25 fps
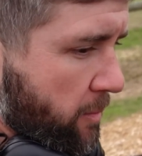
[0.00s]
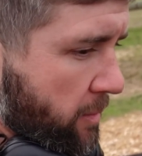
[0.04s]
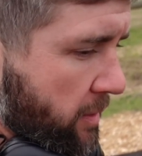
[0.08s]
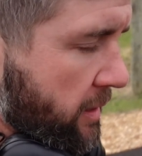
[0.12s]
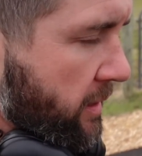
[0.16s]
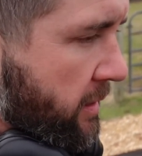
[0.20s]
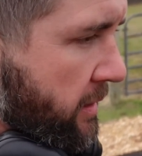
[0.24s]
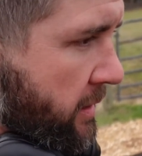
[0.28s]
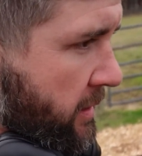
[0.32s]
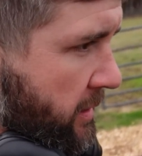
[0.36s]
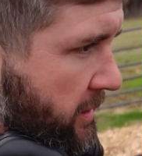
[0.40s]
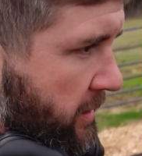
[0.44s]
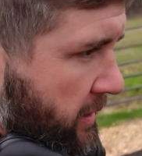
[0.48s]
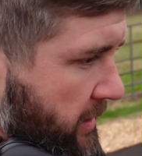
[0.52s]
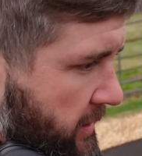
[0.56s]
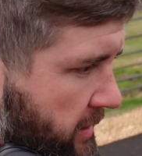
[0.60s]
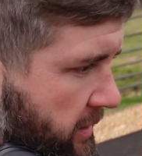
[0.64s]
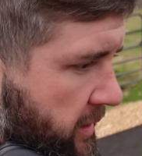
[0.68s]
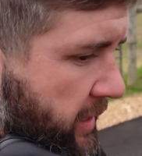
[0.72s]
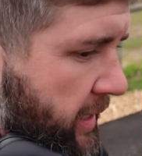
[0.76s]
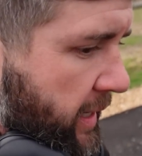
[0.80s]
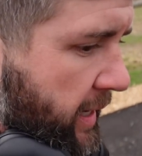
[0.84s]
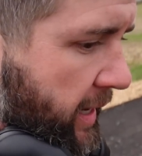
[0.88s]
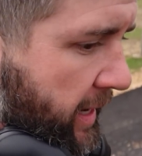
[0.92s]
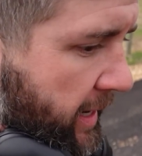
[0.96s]
but
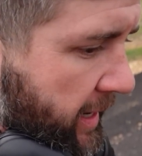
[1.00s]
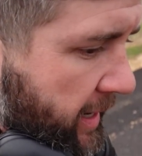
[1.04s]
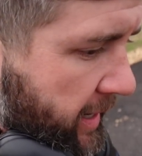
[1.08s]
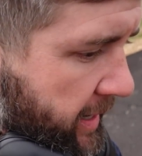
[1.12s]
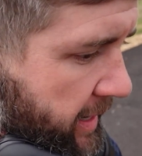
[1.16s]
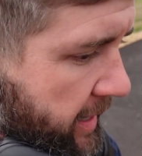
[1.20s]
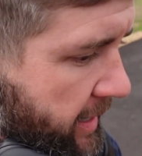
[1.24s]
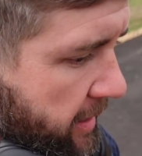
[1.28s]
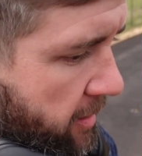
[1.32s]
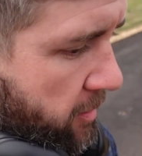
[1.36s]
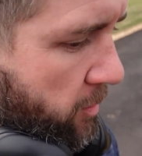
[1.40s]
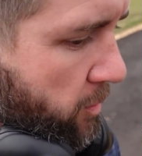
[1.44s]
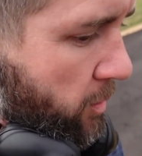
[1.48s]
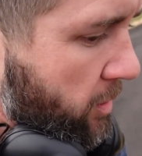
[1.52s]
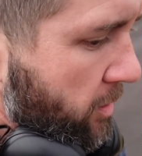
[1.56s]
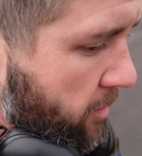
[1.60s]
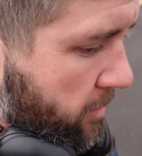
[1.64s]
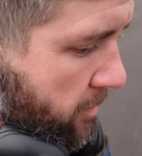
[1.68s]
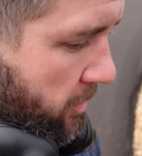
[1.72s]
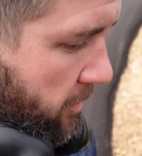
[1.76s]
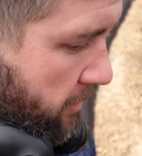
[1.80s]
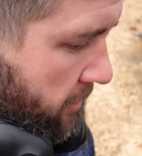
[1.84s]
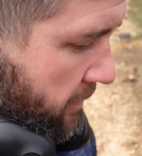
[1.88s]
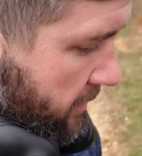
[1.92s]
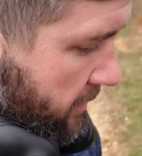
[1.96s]
they can't get out. We're gonna move